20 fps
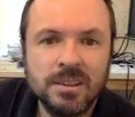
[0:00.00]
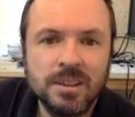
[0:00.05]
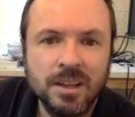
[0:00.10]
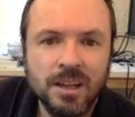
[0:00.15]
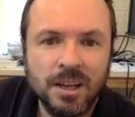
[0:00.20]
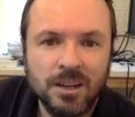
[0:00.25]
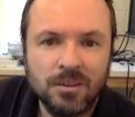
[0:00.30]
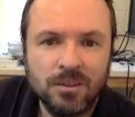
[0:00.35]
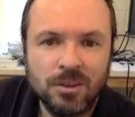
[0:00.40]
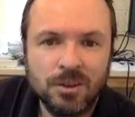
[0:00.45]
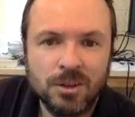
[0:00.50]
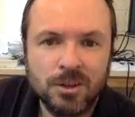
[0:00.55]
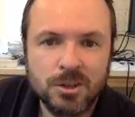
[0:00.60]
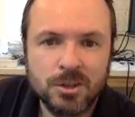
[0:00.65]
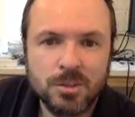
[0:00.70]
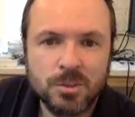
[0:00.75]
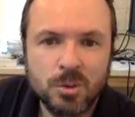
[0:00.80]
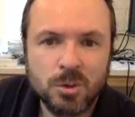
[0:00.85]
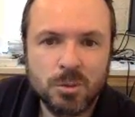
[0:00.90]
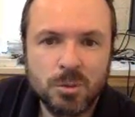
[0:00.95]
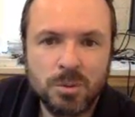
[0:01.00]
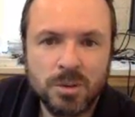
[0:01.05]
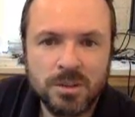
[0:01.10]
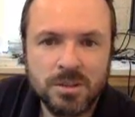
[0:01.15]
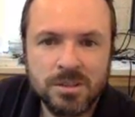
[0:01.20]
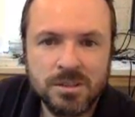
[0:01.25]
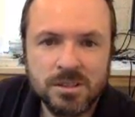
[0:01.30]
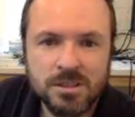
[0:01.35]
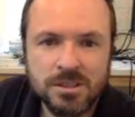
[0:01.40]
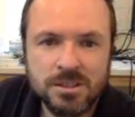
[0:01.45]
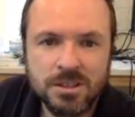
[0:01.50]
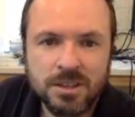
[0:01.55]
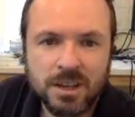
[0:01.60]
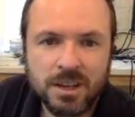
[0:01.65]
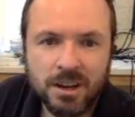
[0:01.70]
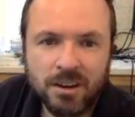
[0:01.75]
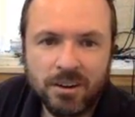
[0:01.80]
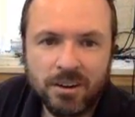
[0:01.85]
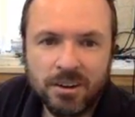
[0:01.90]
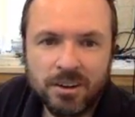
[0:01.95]
Had one of those small compressors, easy to
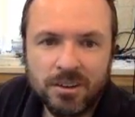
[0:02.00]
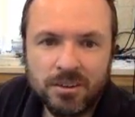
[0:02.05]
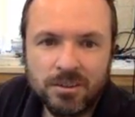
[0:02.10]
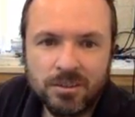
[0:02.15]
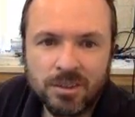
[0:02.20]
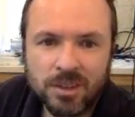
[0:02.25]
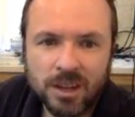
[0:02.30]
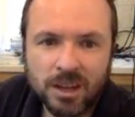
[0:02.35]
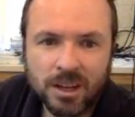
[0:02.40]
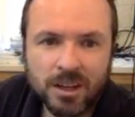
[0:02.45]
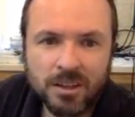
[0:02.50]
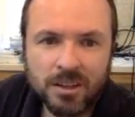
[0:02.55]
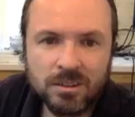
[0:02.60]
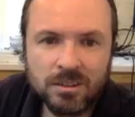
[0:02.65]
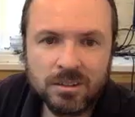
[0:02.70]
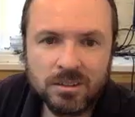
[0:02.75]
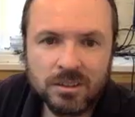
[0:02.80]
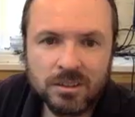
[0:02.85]
carry in with the handle.